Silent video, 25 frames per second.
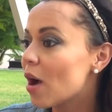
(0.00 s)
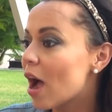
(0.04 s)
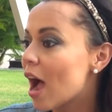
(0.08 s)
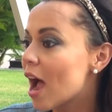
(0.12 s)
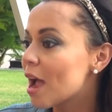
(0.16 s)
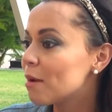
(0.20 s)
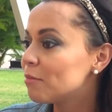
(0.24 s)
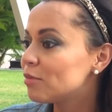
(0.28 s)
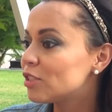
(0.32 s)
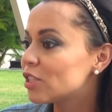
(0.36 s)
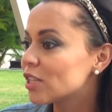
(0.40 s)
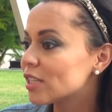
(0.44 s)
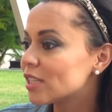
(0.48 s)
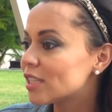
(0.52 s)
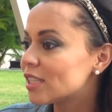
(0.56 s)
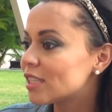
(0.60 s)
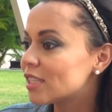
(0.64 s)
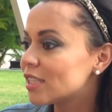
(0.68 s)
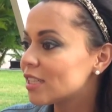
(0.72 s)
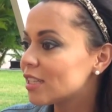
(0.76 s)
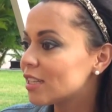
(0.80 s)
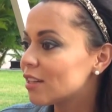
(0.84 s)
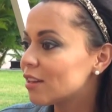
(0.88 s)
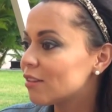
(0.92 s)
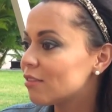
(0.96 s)
I'm
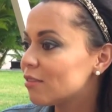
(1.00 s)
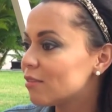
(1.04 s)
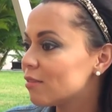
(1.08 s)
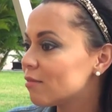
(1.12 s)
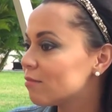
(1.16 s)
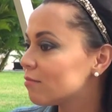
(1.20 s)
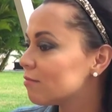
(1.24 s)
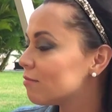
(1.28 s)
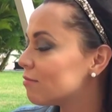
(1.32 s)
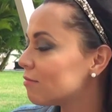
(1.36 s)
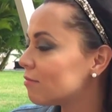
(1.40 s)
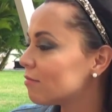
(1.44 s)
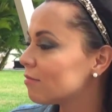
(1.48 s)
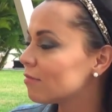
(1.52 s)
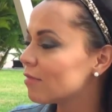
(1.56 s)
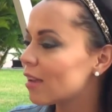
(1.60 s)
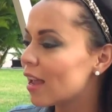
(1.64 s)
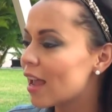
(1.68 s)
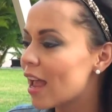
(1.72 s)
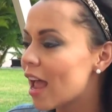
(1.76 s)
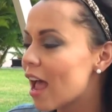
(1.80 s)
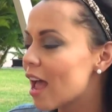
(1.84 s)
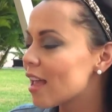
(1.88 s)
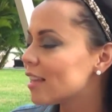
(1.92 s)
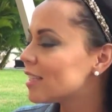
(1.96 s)
just,
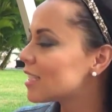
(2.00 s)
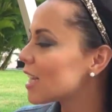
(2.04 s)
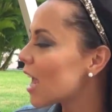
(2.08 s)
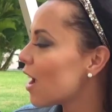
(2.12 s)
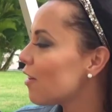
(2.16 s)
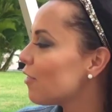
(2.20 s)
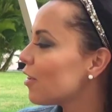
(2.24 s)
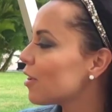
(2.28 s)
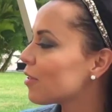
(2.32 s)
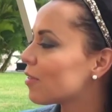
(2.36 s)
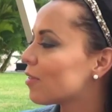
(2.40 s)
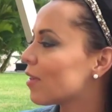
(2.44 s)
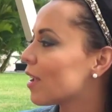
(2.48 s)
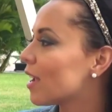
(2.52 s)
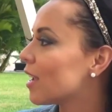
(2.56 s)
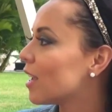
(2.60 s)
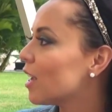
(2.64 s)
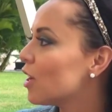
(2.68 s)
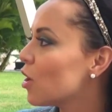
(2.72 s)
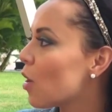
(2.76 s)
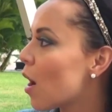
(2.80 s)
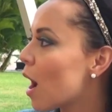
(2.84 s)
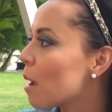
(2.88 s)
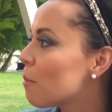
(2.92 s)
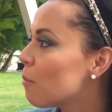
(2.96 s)
it's
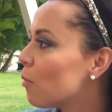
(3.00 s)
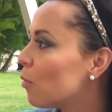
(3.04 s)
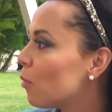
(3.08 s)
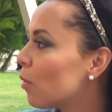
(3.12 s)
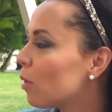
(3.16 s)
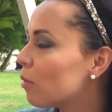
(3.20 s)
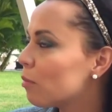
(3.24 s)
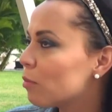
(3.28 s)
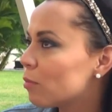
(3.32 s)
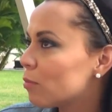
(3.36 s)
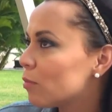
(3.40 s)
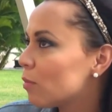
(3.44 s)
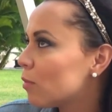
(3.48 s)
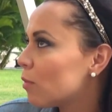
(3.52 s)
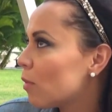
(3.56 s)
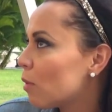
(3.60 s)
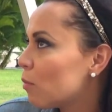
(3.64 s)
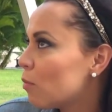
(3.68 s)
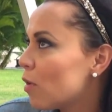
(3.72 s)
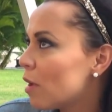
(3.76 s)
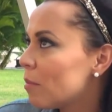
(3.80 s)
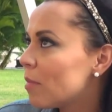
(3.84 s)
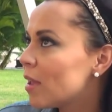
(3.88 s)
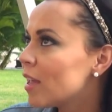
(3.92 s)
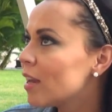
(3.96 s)
everything.
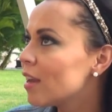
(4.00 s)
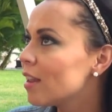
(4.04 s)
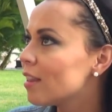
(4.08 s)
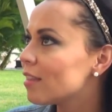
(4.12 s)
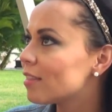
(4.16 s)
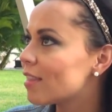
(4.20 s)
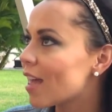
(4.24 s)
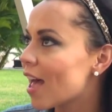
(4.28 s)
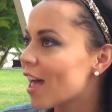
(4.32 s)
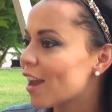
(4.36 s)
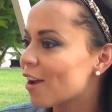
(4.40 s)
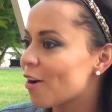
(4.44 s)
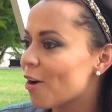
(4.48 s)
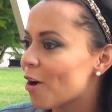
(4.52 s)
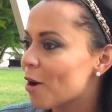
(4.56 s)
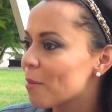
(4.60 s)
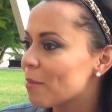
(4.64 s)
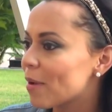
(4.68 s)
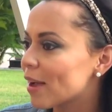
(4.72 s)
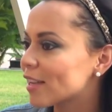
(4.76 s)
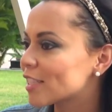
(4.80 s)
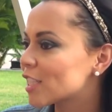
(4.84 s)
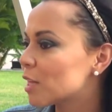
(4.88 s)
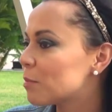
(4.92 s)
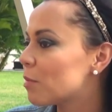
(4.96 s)
Women that are
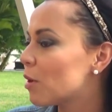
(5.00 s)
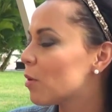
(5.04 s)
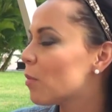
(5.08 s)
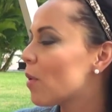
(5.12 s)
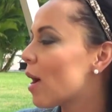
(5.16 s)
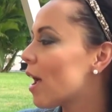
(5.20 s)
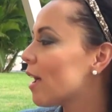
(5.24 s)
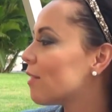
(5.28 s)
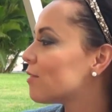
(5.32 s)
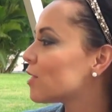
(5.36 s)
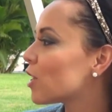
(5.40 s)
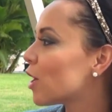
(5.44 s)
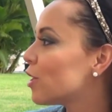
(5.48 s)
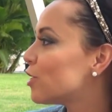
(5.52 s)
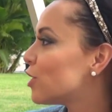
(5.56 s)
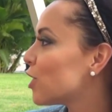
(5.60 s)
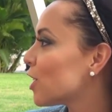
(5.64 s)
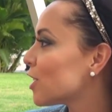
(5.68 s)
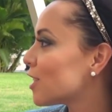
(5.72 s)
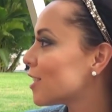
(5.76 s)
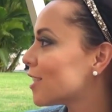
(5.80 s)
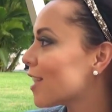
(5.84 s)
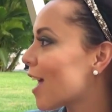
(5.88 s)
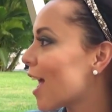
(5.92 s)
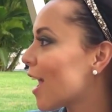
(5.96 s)
basketball wives are
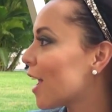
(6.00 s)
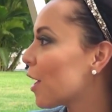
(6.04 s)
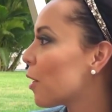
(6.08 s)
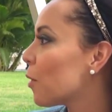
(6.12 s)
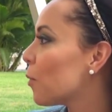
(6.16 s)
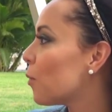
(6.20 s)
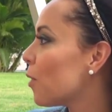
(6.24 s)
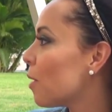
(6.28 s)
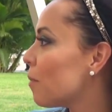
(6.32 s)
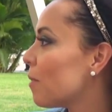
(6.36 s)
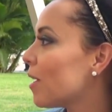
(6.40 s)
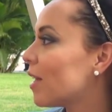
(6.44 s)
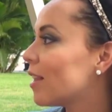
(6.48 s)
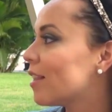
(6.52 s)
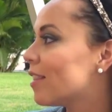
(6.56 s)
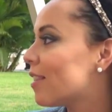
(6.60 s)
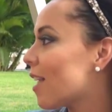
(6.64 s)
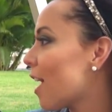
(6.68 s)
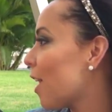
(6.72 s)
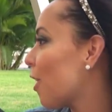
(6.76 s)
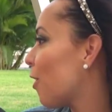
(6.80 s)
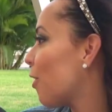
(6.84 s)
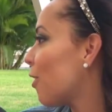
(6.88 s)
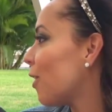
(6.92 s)
just like women that